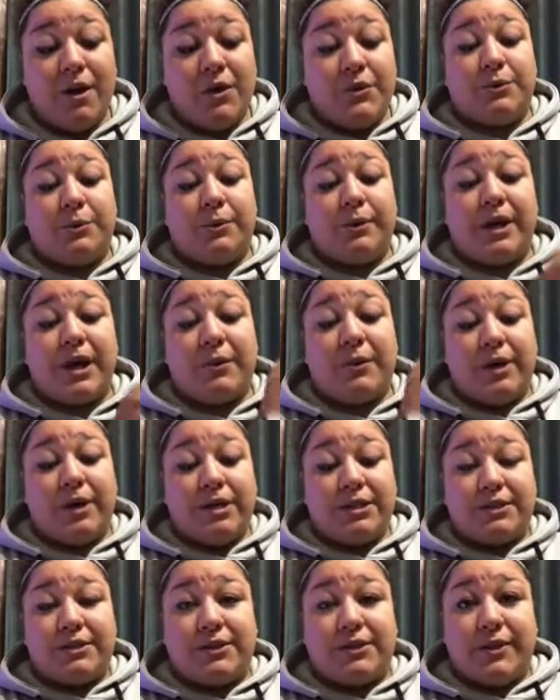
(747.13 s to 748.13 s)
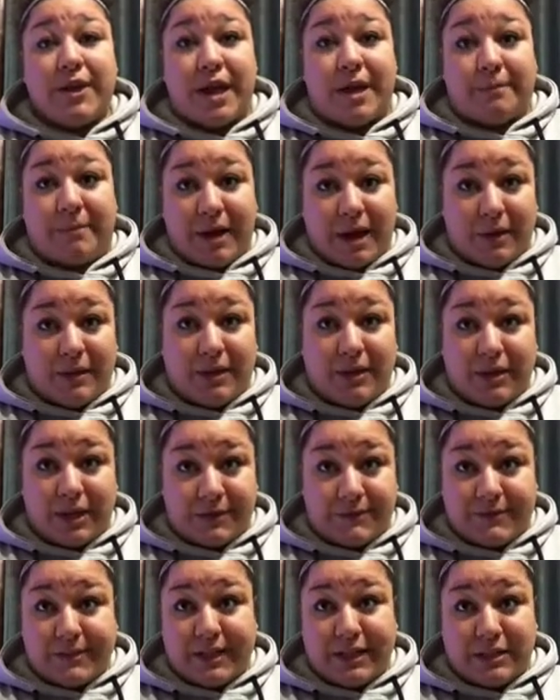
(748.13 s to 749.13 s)
So when I went to that
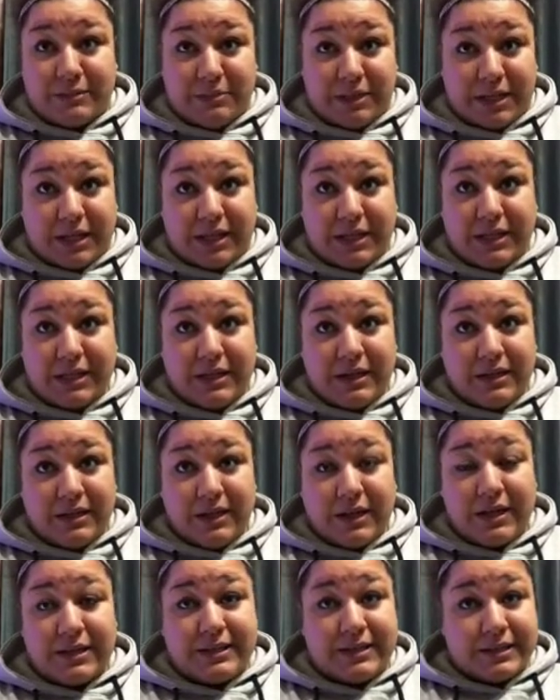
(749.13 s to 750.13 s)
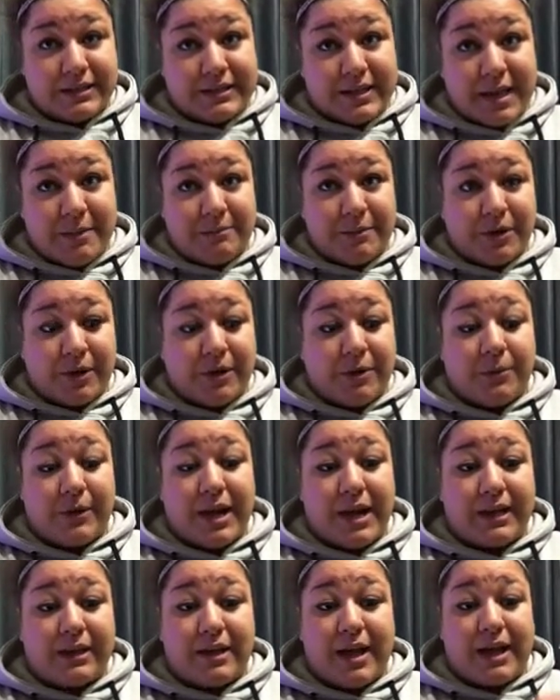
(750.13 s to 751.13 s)
powerlifting meet in December, when
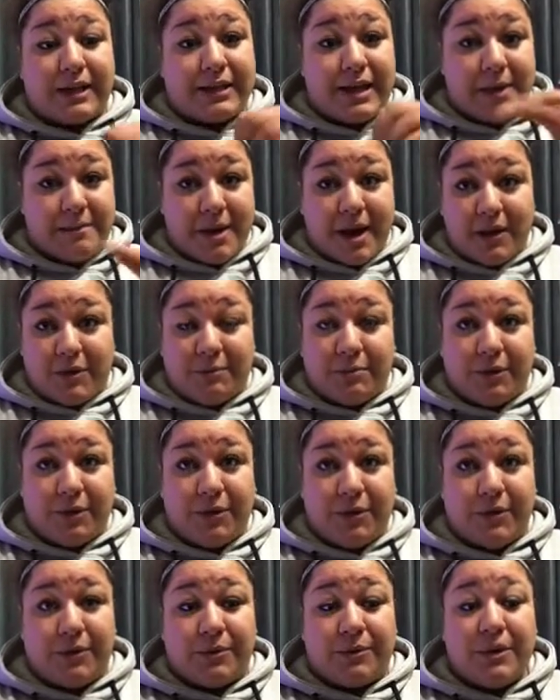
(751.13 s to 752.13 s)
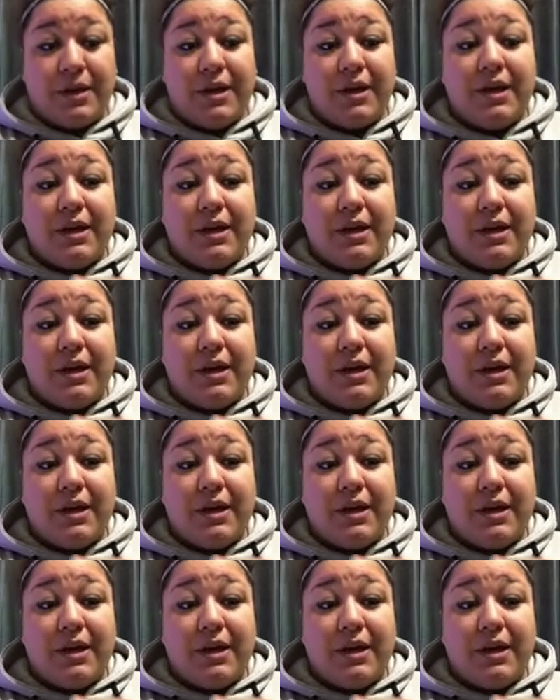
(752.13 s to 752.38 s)
I came out of the blue,